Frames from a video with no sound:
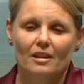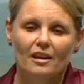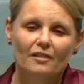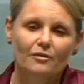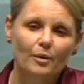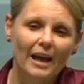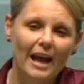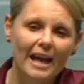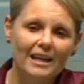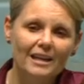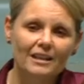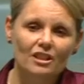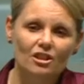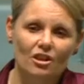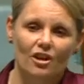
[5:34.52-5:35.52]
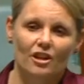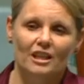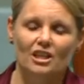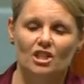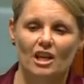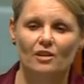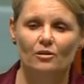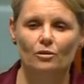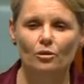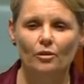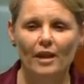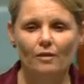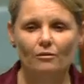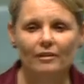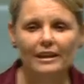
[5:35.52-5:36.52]
If we had an Attorney-General
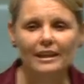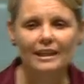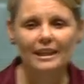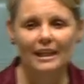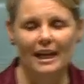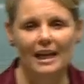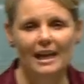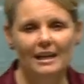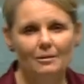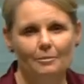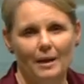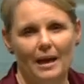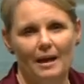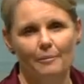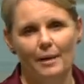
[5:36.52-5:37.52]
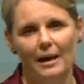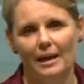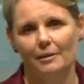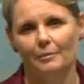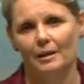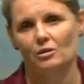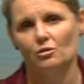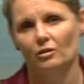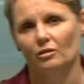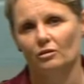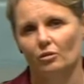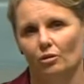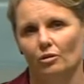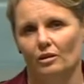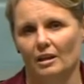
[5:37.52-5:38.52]
that really cared about parliamentary
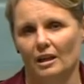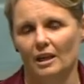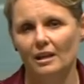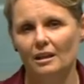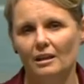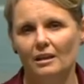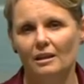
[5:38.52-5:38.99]
scrutiny,